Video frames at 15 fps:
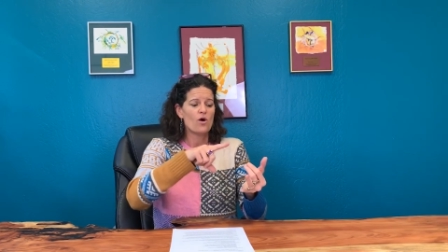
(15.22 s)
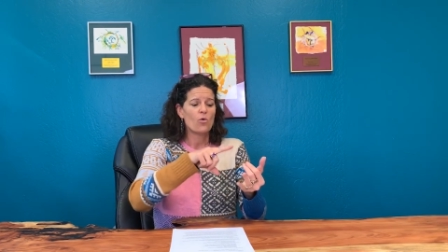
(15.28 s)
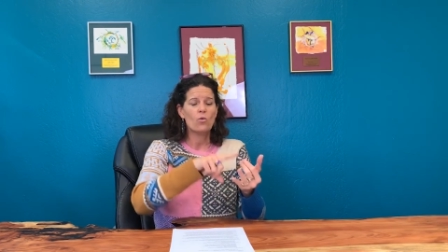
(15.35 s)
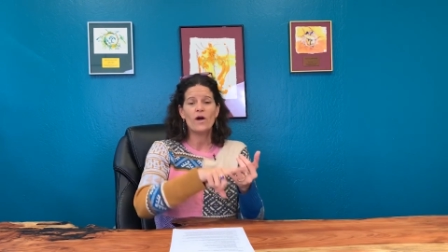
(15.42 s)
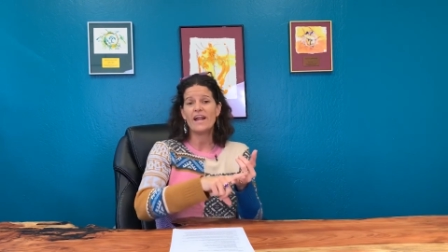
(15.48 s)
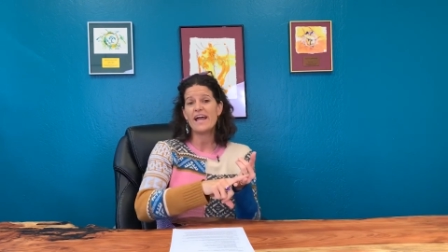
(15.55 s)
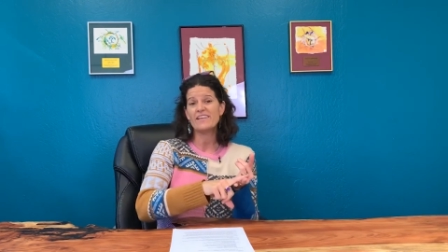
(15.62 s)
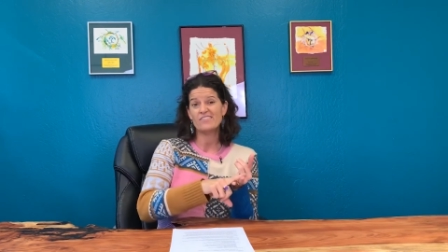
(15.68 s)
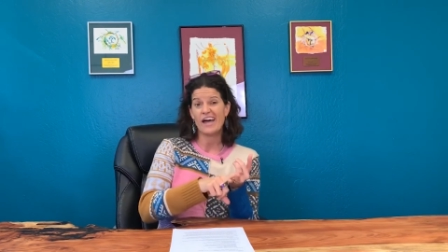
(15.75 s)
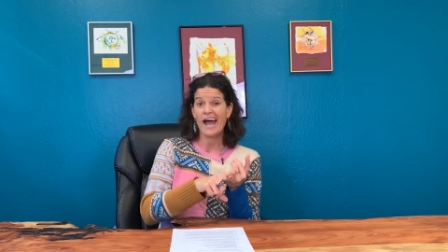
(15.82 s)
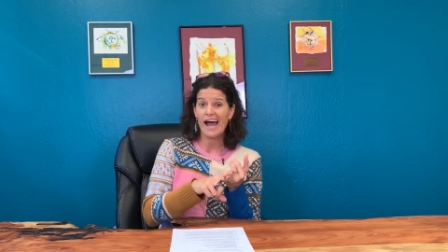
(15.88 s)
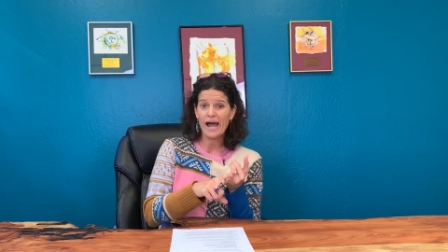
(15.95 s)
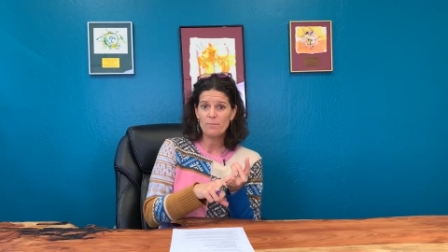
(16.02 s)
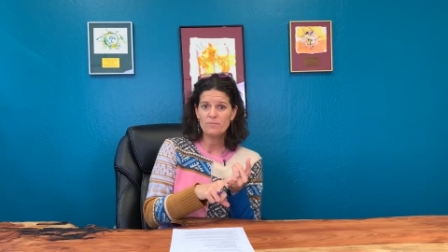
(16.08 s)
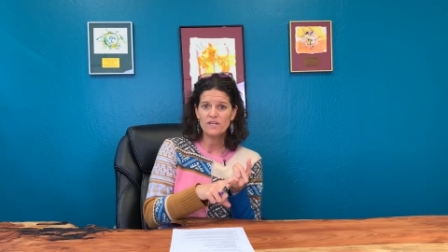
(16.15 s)
what is
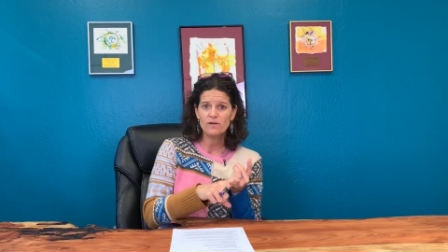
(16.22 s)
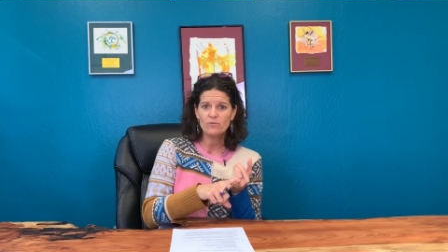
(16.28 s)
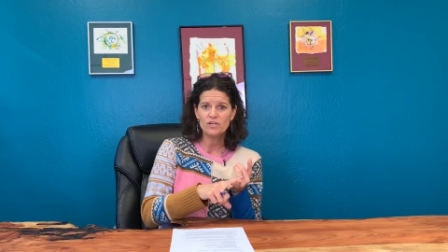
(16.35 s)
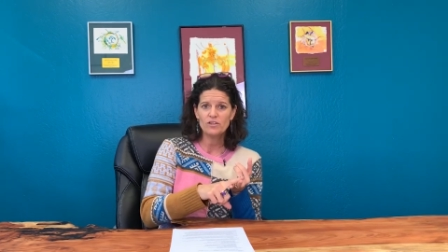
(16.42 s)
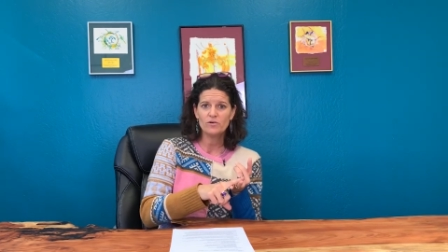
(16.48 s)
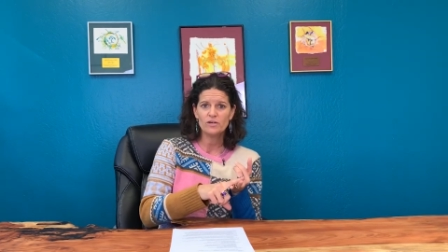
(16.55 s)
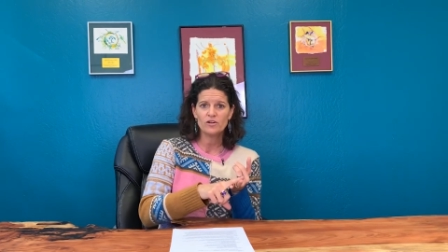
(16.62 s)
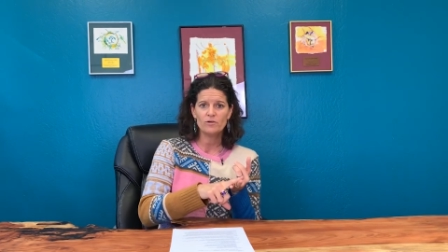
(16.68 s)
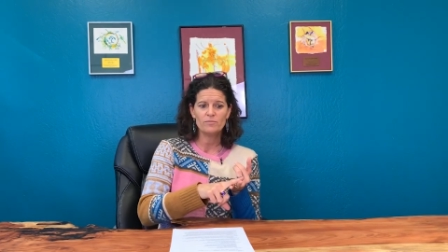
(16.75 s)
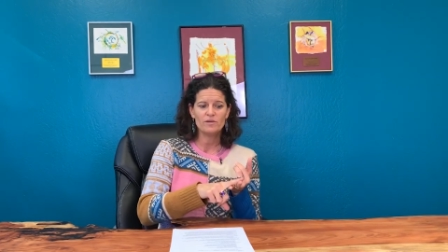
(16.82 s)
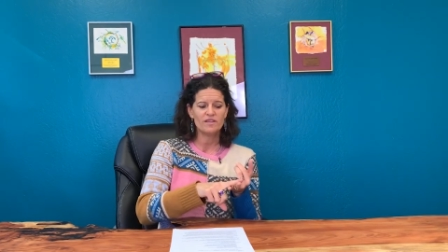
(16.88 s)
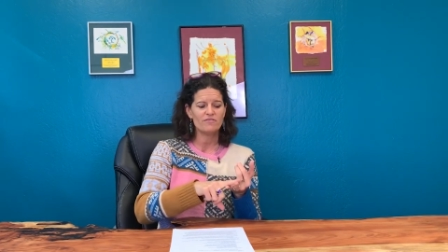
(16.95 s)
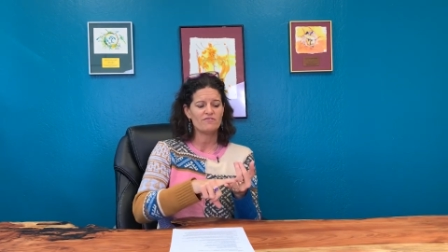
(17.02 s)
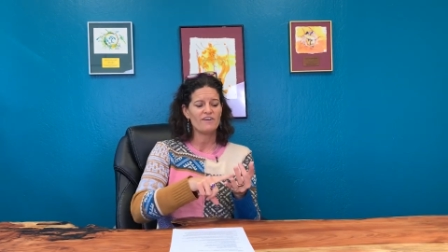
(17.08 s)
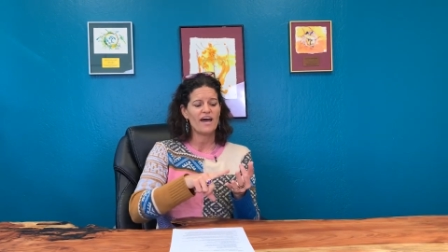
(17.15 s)
happening when you
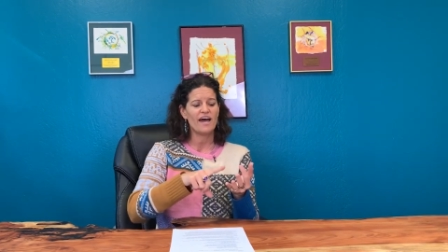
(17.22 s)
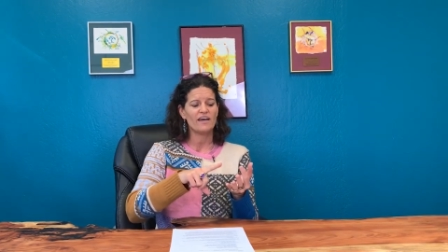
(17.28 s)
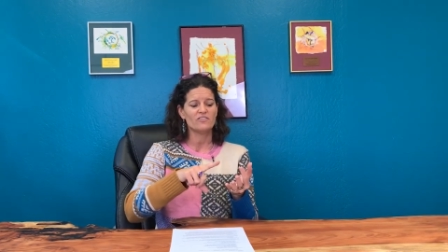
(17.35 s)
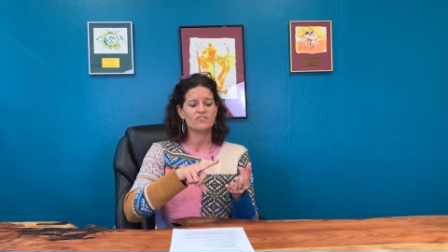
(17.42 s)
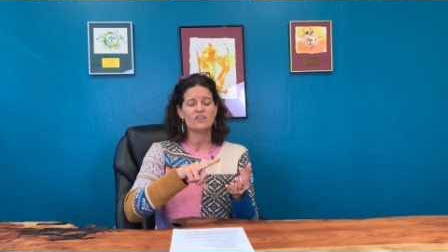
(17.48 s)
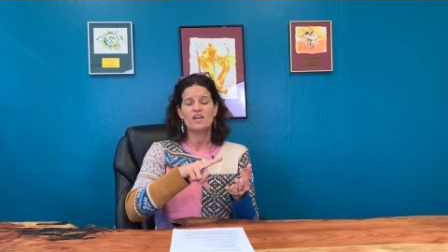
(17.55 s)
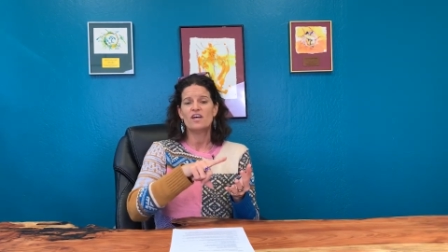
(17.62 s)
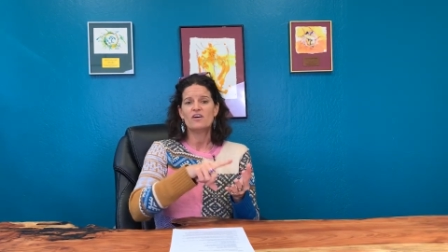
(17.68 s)
intermittent fast,